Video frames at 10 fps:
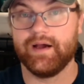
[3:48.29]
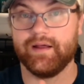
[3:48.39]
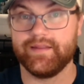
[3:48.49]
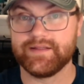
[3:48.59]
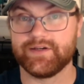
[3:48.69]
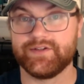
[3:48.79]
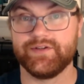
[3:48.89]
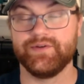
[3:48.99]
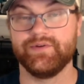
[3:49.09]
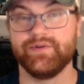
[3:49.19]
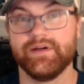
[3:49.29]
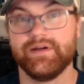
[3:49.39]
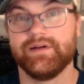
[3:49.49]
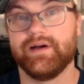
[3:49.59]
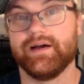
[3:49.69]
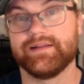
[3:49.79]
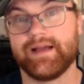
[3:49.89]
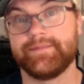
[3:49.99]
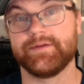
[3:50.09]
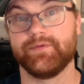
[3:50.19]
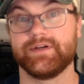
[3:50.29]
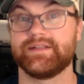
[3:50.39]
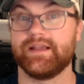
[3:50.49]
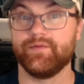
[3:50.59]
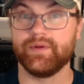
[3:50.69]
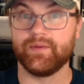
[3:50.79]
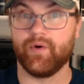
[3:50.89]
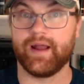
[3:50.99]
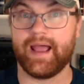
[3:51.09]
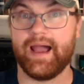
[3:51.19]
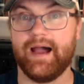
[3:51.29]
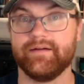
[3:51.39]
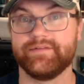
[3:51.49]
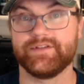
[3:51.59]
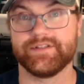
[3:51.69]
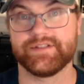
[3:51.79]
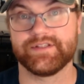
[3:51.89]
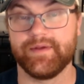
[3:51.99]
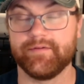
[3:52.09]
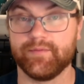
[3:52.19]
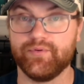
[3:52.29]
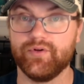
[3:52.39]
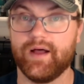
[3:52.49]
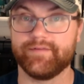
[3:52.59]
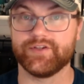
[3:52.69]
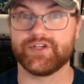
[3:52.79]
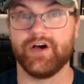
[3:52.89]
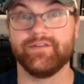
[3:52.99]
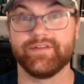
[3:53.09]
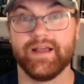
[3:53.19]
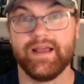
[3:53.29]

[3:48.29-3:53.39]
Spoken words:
these are two types of books that you really want to have just to be able to pull off your shelf